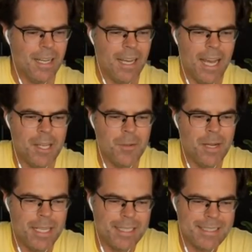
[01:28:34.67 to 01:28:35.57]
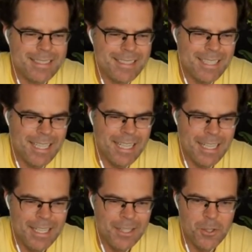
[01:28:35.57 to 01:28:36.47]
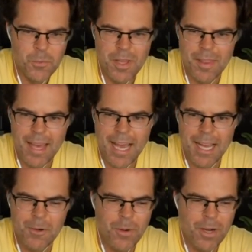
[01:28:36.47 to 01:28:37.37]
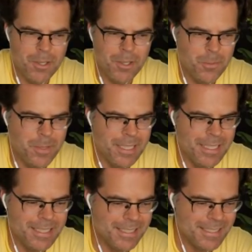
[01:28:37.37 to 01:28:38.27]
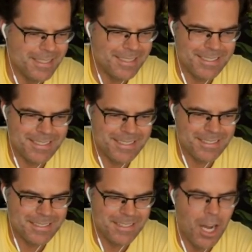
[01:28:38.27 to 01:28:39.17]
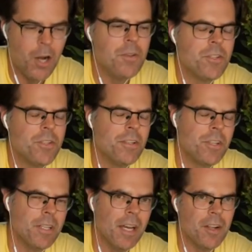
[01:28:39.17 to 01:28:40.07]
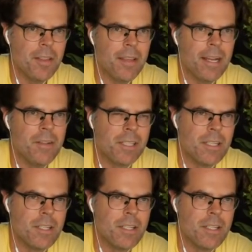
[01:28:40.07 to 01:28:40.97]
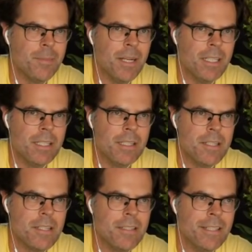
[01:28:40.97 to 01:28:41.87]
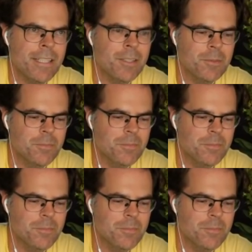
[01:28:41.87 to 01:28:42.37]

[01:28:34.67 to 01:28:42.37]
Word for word: anyway, uh, with that, why don't we? Oh, so, so the other thing I was going to talk about is, you know,